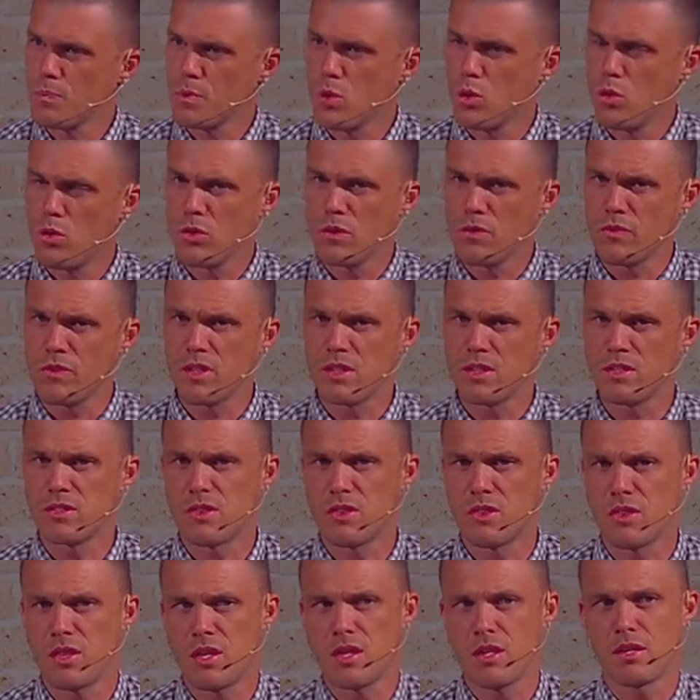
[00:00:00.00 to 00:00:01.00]
All of these
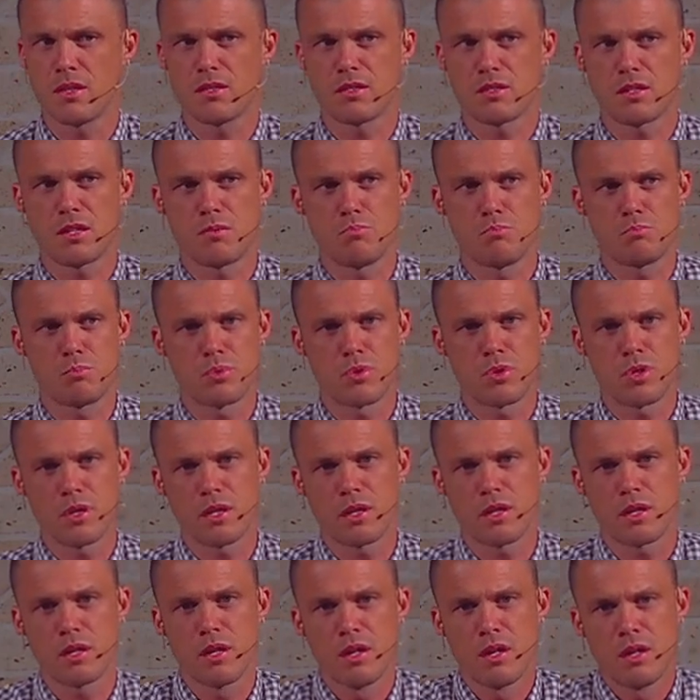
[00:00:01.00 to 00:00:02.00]
things can
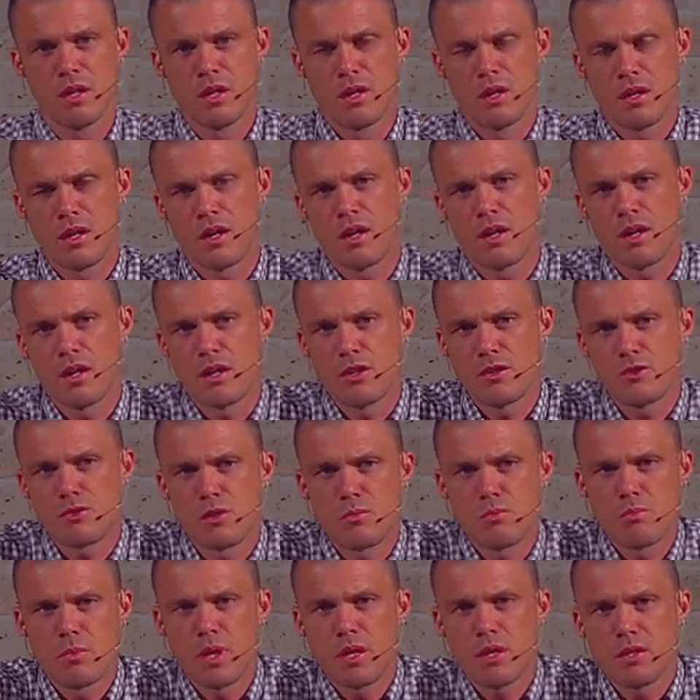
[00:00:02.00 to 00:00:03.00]
bring
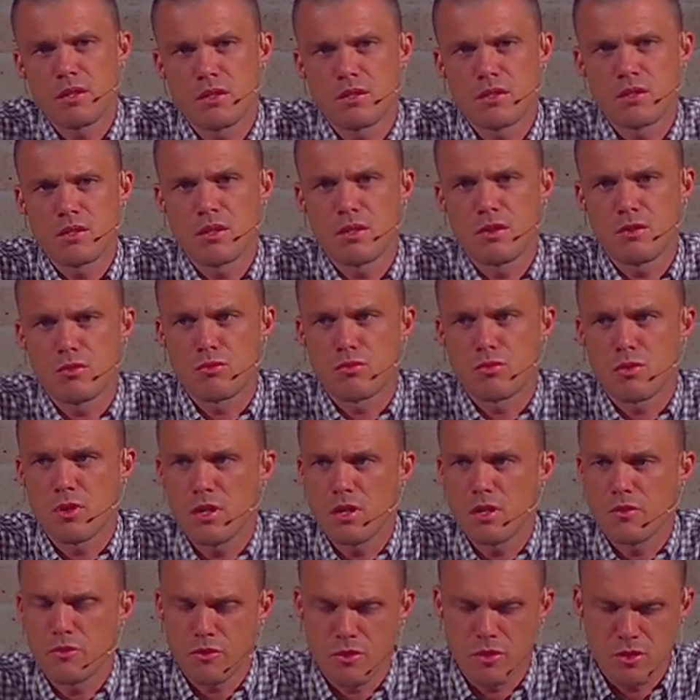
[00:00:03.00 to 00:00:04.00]
tremendous
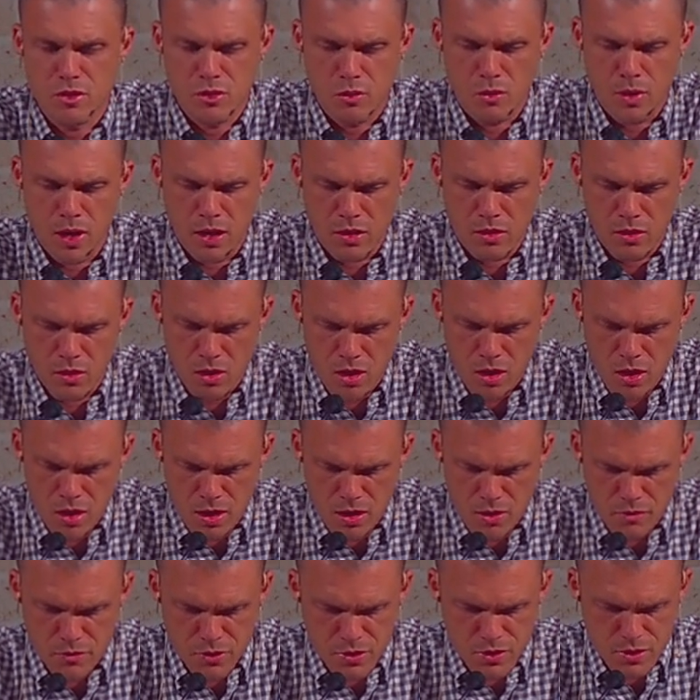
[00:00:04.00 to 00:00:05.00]
grief to our
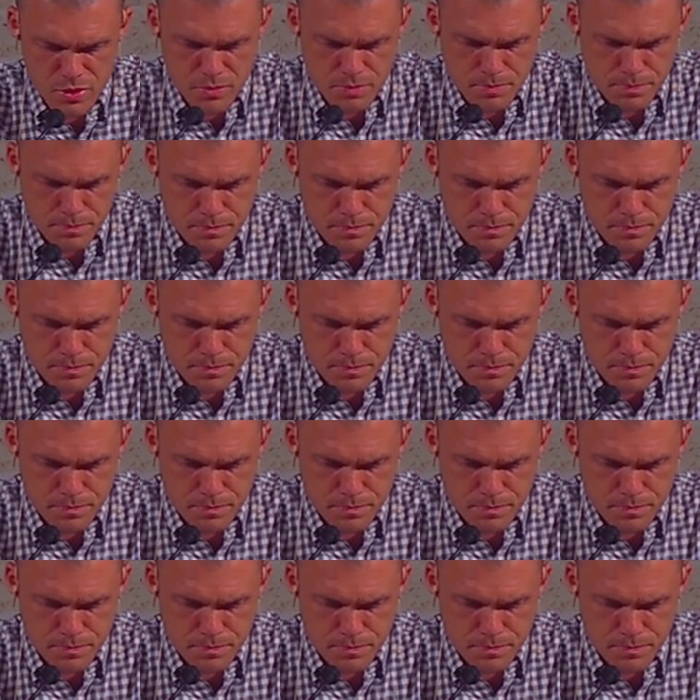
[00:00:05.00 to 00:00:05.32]
lives.